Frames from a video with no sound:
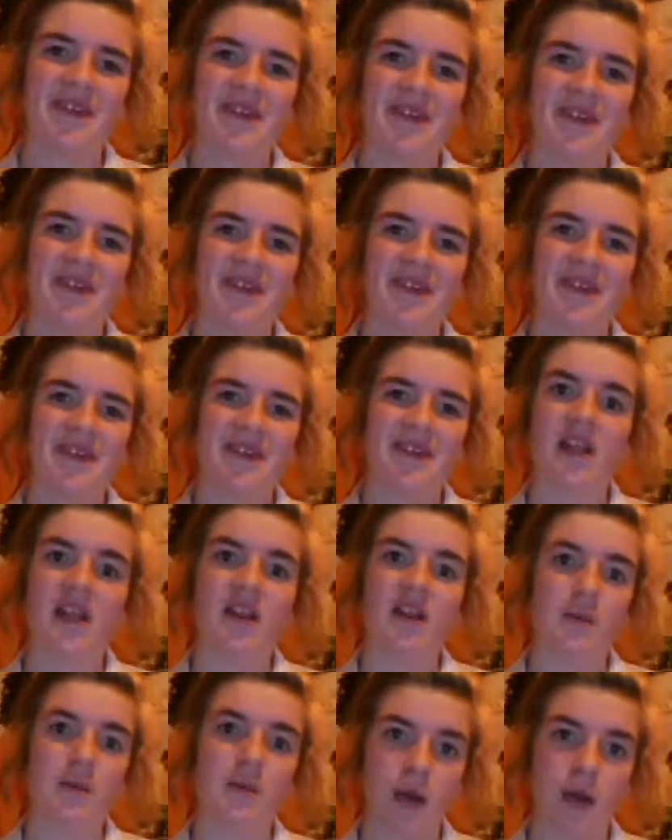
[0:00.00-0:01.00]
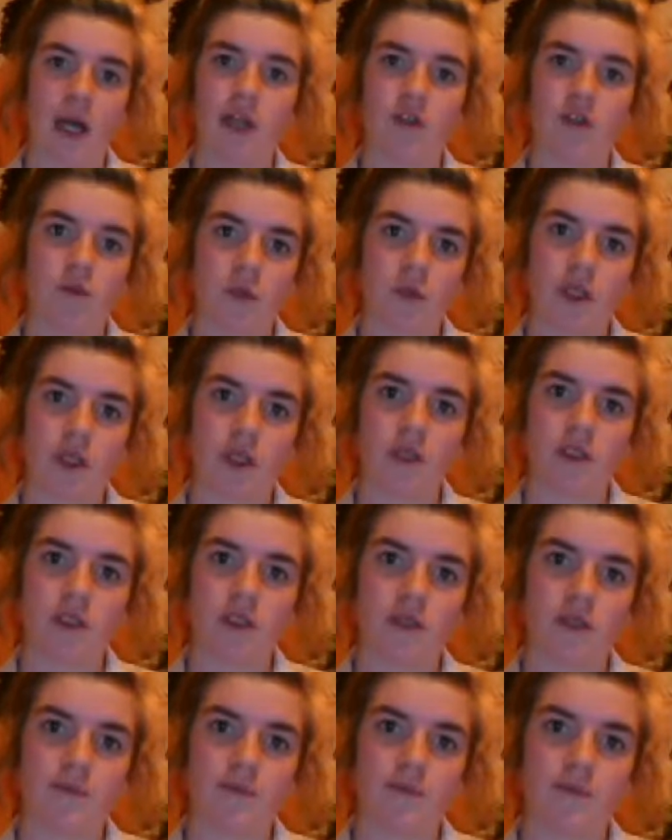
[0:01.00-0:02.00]
And it's one of the mild
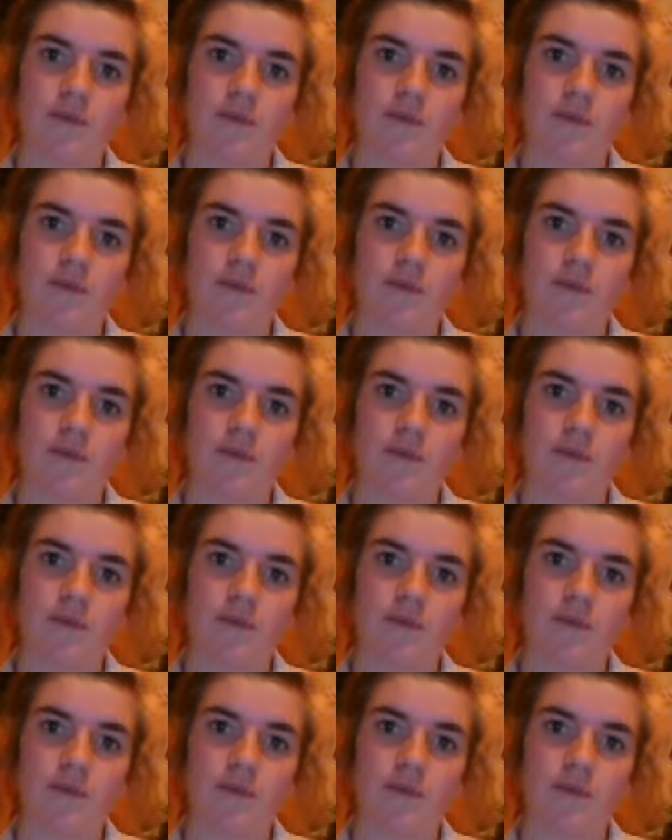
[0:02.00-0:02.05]
ones.